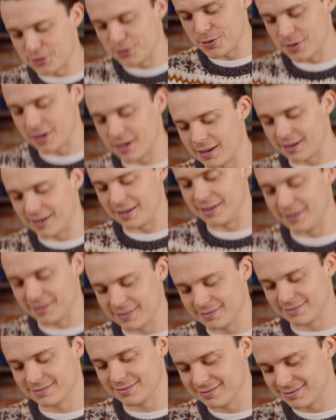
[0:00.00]
to a
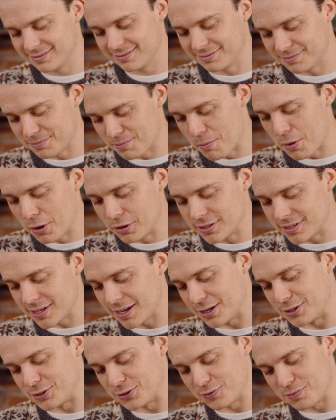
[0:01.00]

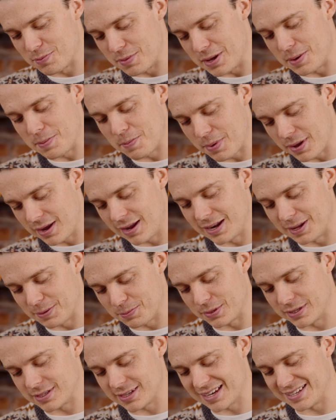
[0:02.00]
montage of me peeling
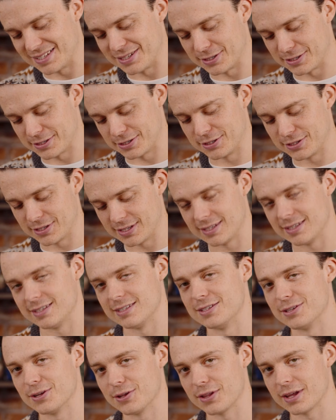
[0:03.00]
potatoes, because this
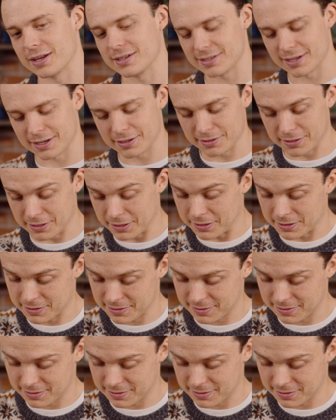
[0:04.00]
is not that sexy.